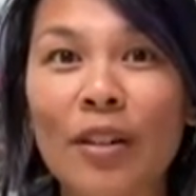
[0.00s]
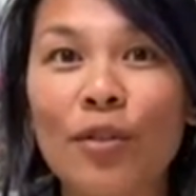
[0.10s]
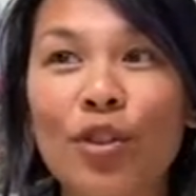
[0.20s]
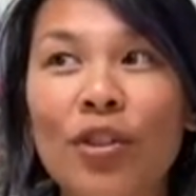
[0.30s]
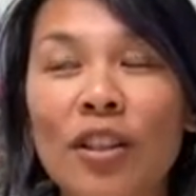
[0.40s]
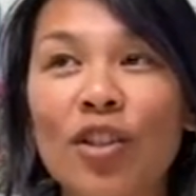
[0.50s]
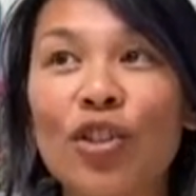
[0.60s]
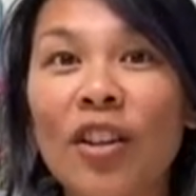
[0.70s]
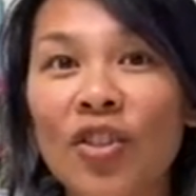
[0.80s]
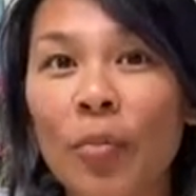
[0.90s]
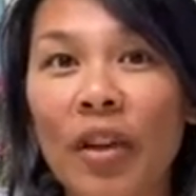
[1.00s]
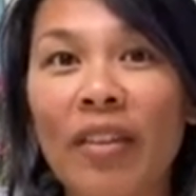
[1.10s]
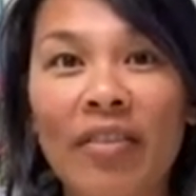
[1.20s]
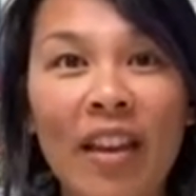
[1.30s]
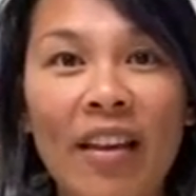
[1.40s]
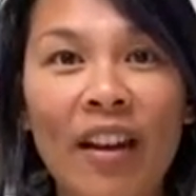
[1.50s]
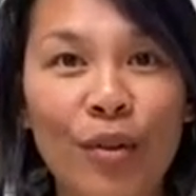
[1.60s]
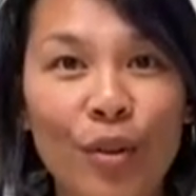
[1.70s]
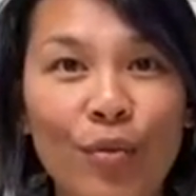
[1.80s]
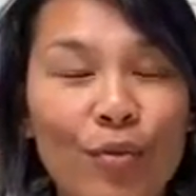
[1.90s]
It's, it's such a big thing. How
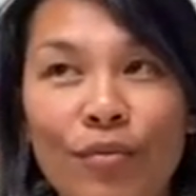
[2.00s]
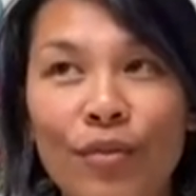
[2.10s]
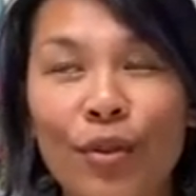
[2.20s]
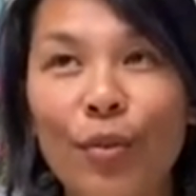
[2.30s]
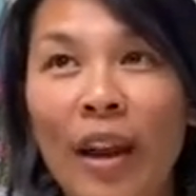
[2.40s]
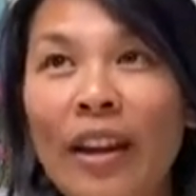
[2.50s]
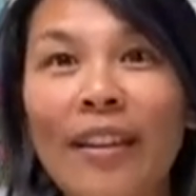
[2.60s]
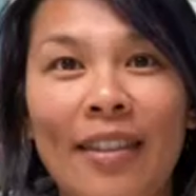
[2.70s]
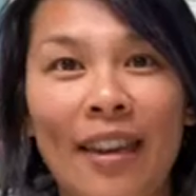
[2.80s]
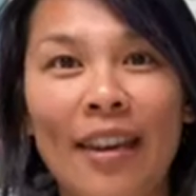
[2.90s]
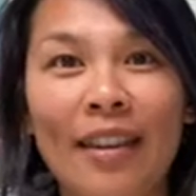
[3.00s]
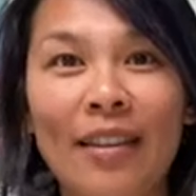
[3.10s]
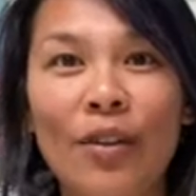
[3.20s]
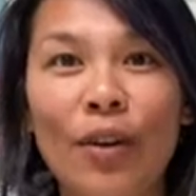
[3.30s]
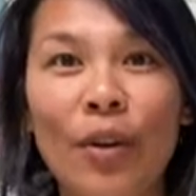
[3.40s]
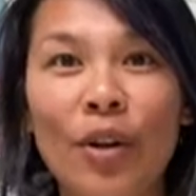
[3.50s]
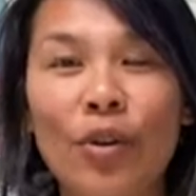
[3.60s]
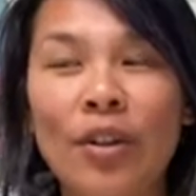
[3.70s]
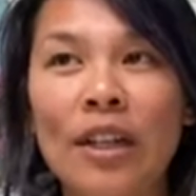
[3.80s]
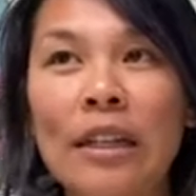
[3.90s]
do you do anything, you know, in
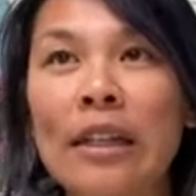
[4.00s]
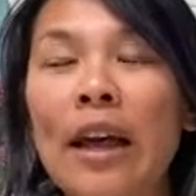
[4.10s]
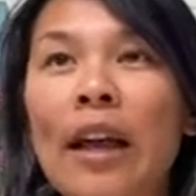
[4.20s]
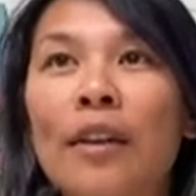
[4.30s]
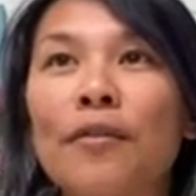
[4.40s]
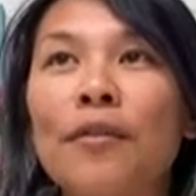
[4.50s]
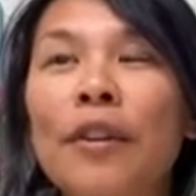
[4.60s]
your daily life?